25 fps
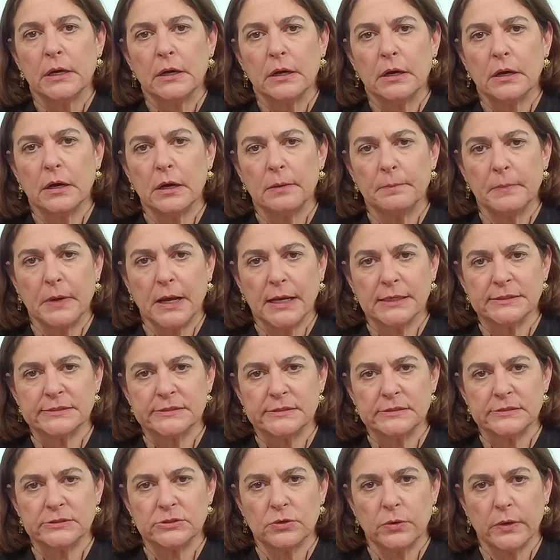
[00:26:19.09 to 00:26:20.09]
Hamas
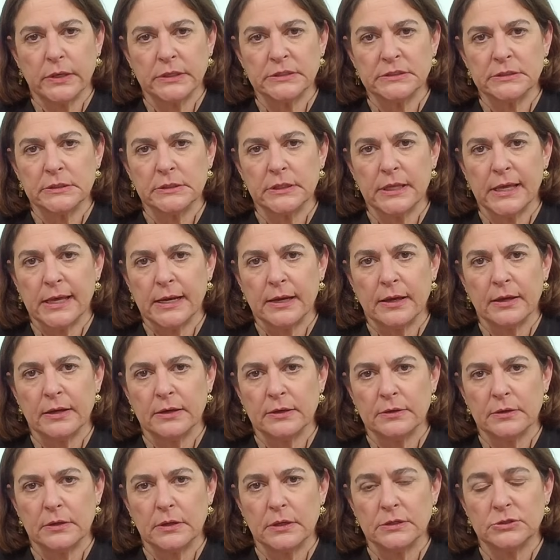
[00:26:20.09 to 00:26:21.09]
is going to let
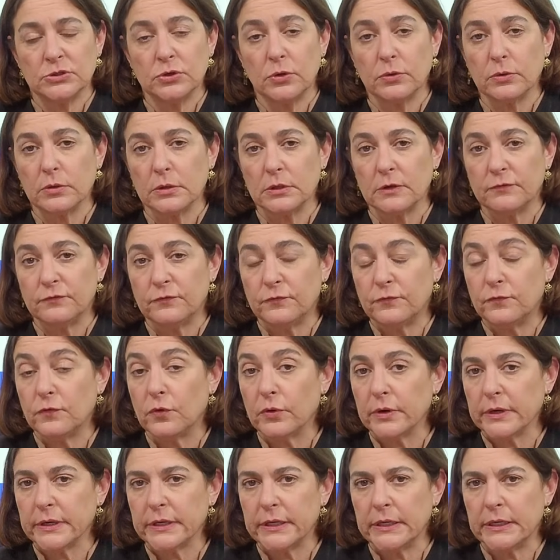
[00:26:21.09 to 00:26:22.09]
out a total of
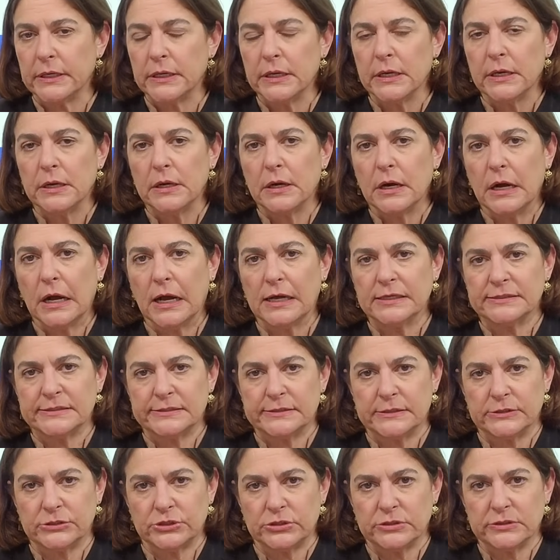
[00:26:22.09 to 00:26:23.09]
40
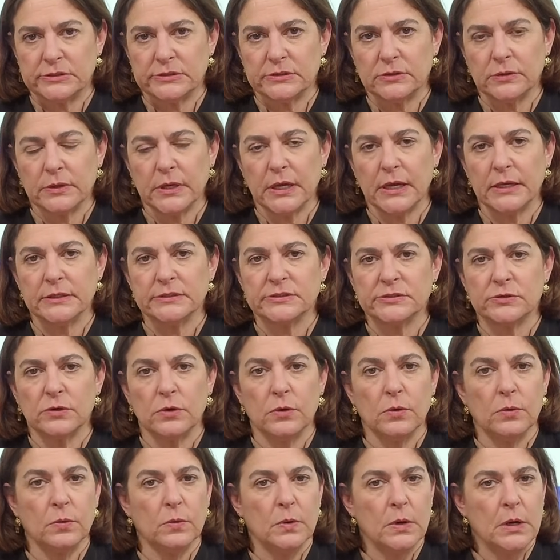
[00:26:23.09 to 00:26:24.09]
hostages, okay,
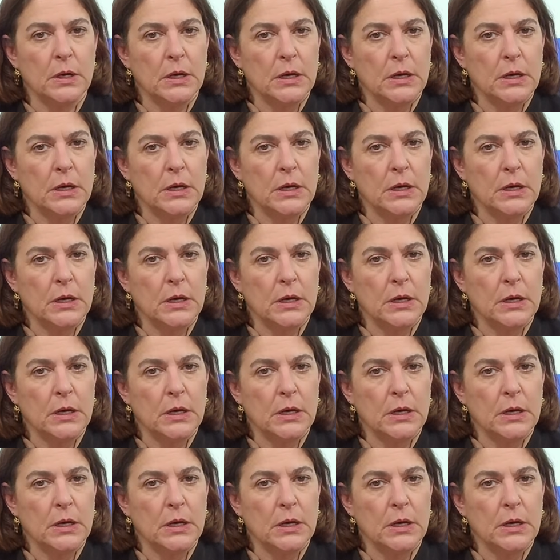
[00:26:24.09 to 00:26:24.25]
so